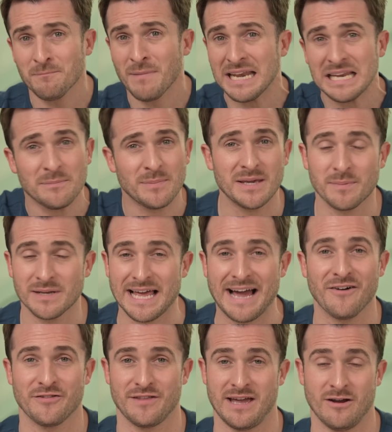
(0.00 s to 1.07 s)
many people
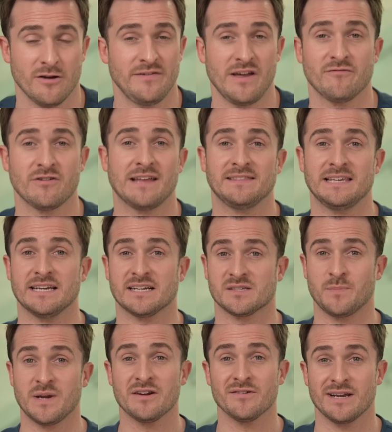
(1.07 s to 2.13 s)
out there have ever had the
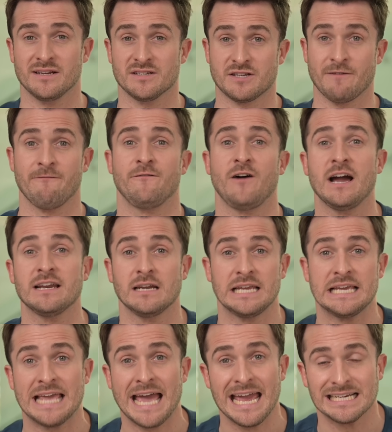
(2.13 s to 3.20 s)
experience of
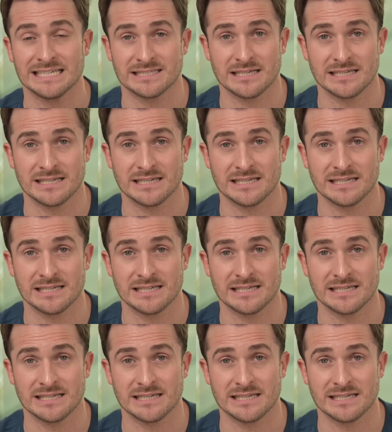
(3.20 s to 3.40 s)
finally getting